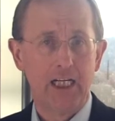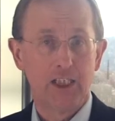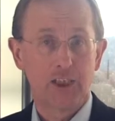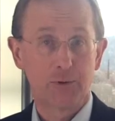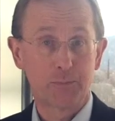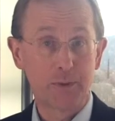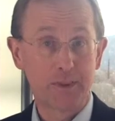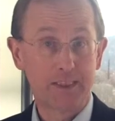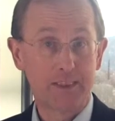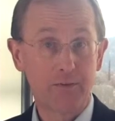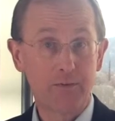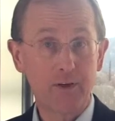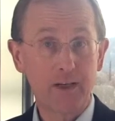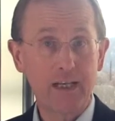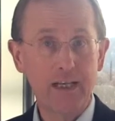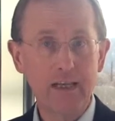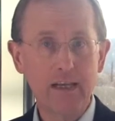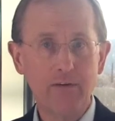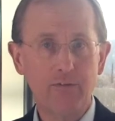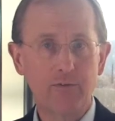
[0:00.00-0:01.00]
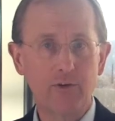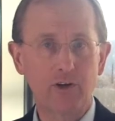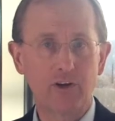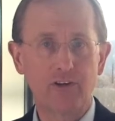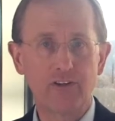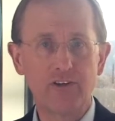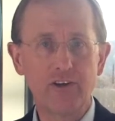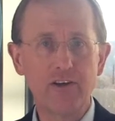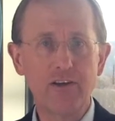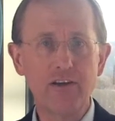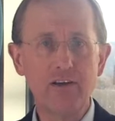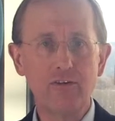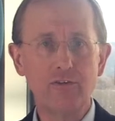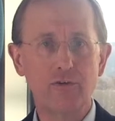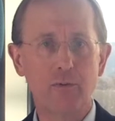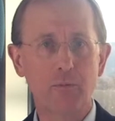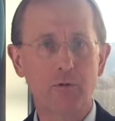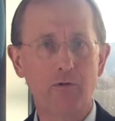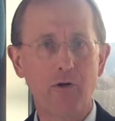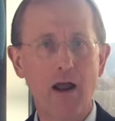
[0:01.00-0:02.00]
Specifically for the cities
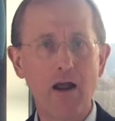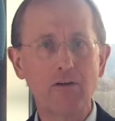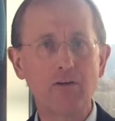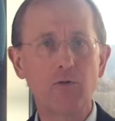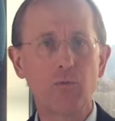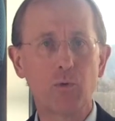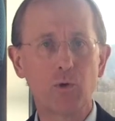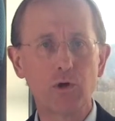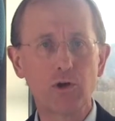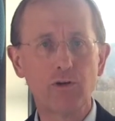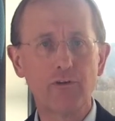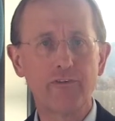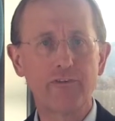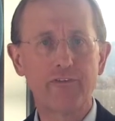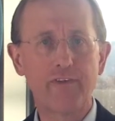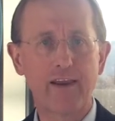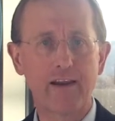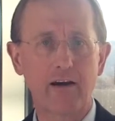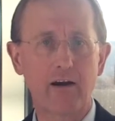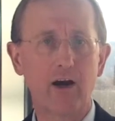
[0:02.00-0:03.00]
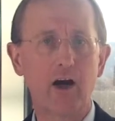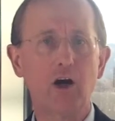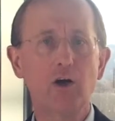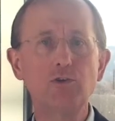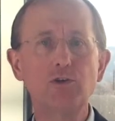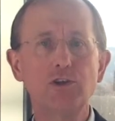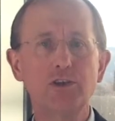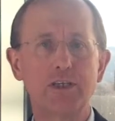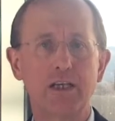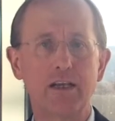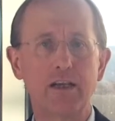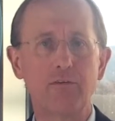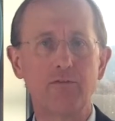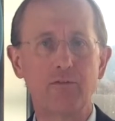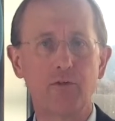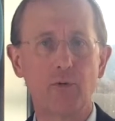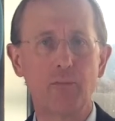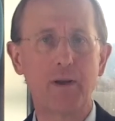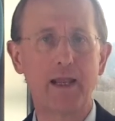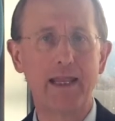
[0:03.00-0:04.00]
from around the world that are hosting
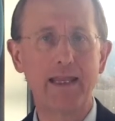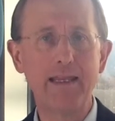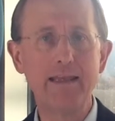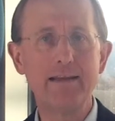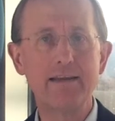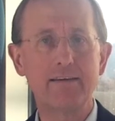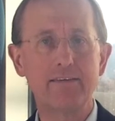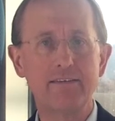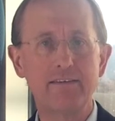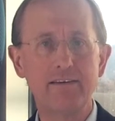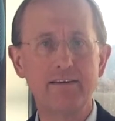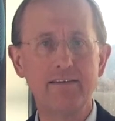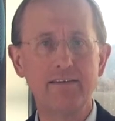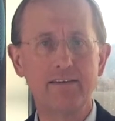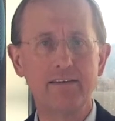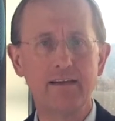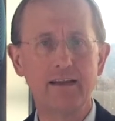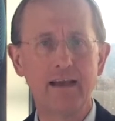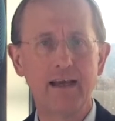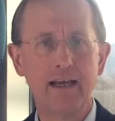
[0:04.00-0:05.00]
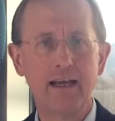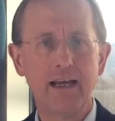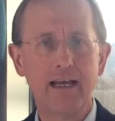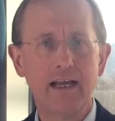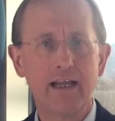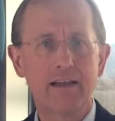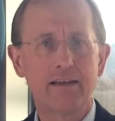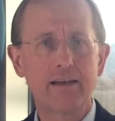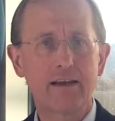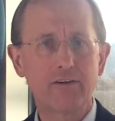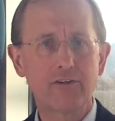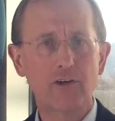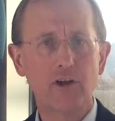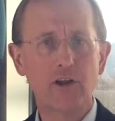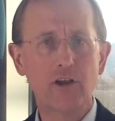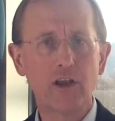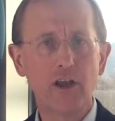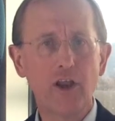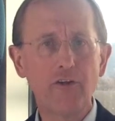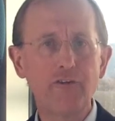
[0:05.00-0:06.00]
Formula E this season, there's a
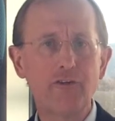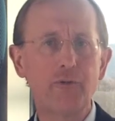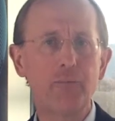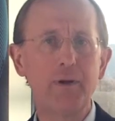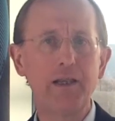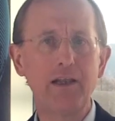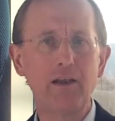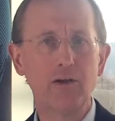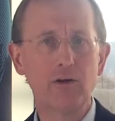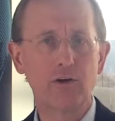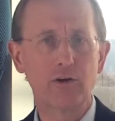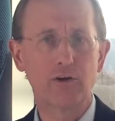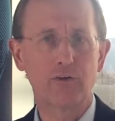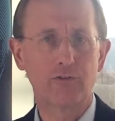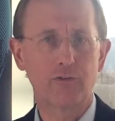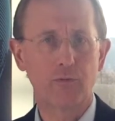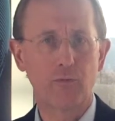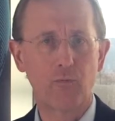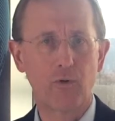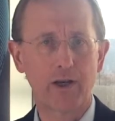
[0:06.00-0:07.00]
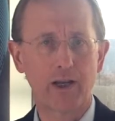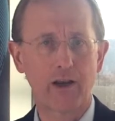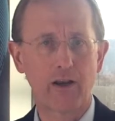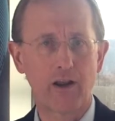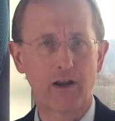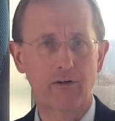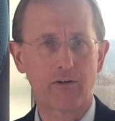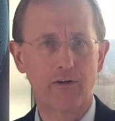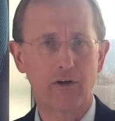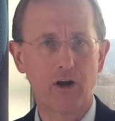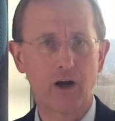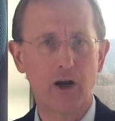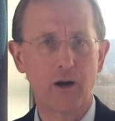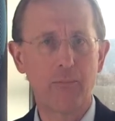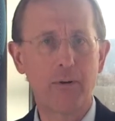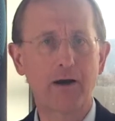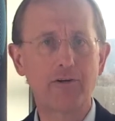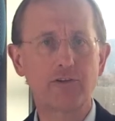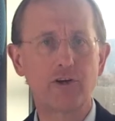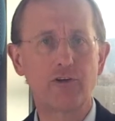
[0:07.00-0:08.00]
lot to be learned from one another
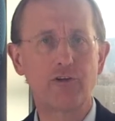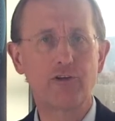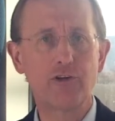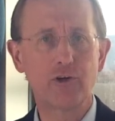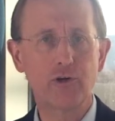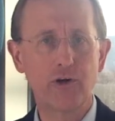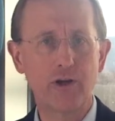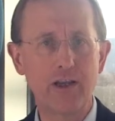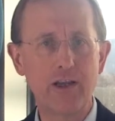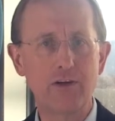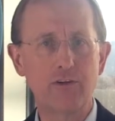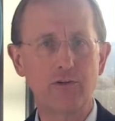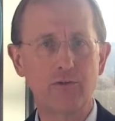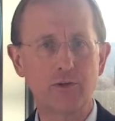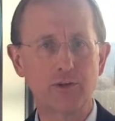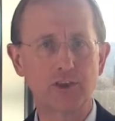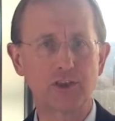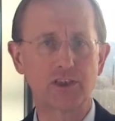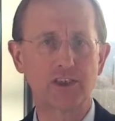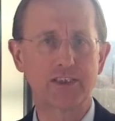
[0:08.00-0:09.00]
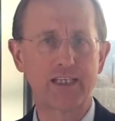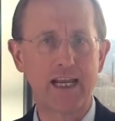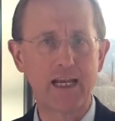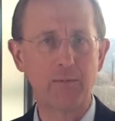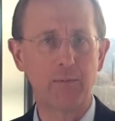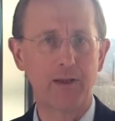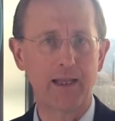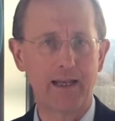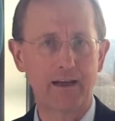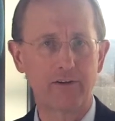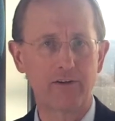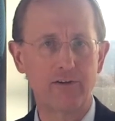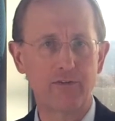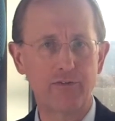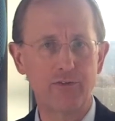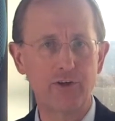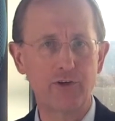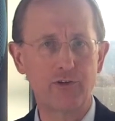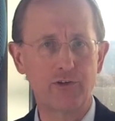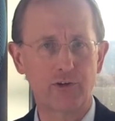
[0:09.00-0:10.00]
about the journey to a sustainable energy
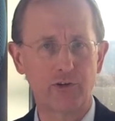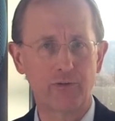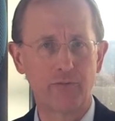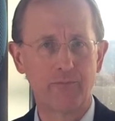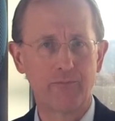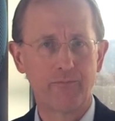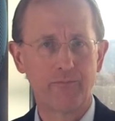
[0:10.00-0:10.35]
future.